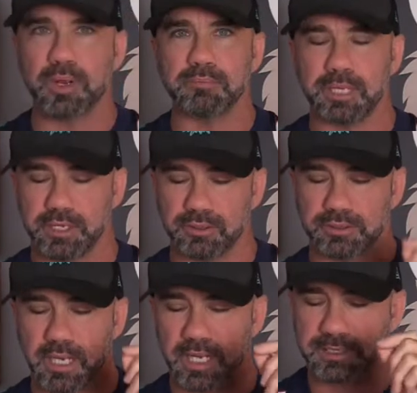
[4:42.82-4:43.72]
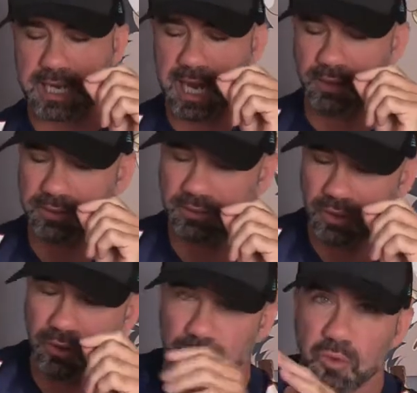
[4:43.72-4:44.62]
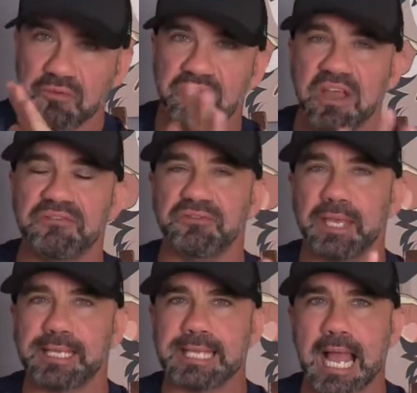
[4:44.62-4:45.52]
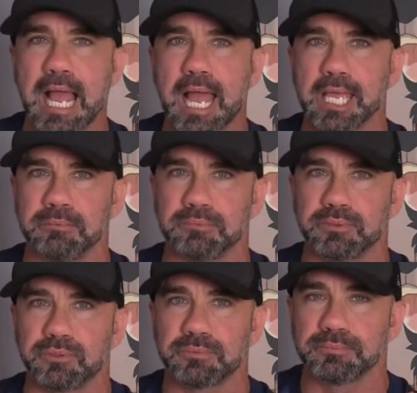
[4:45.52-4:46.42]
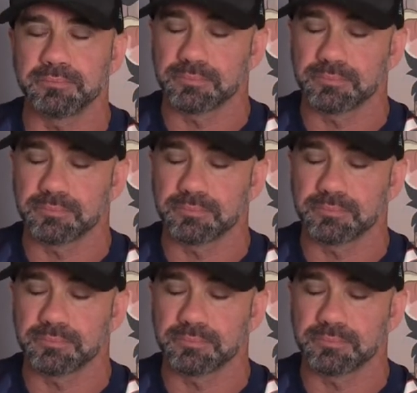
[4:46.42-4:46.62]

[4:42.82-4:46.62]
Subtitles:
with me here. Josh Allen threw 50 times.